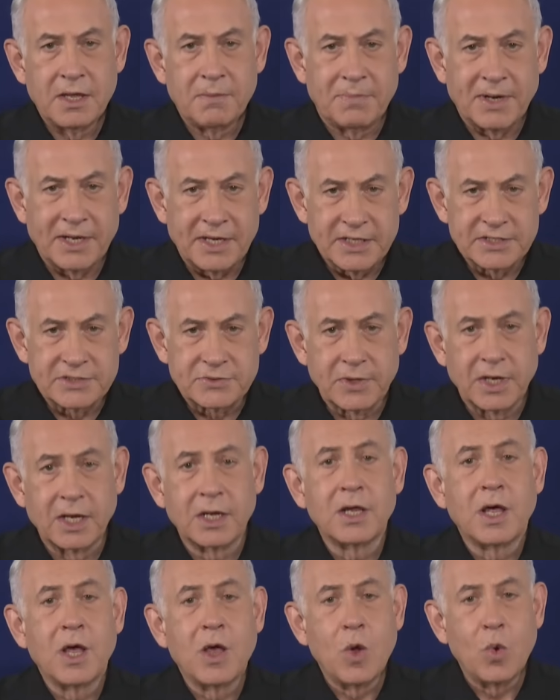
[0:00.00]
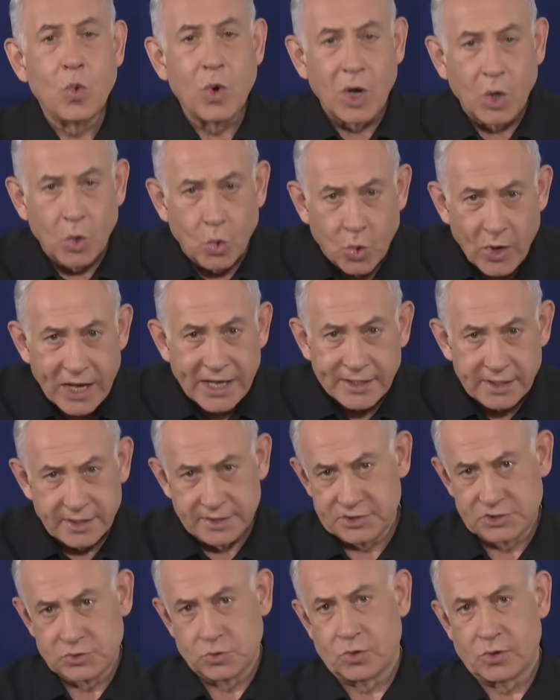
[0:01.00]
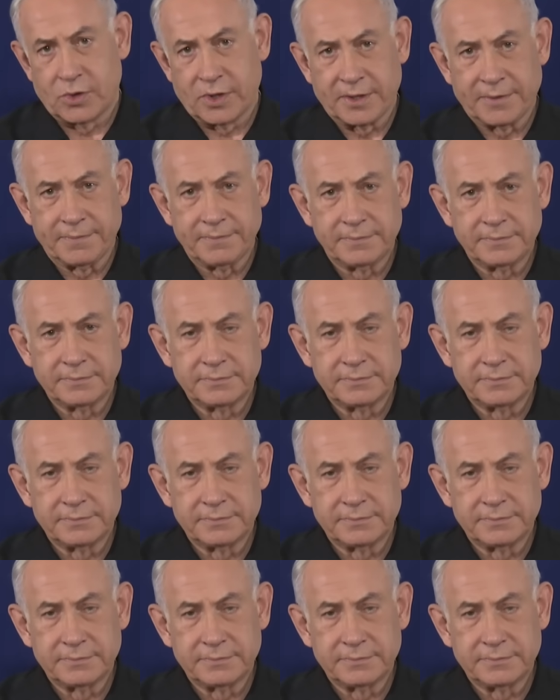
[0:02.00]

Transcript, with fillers: But Israel will win this war.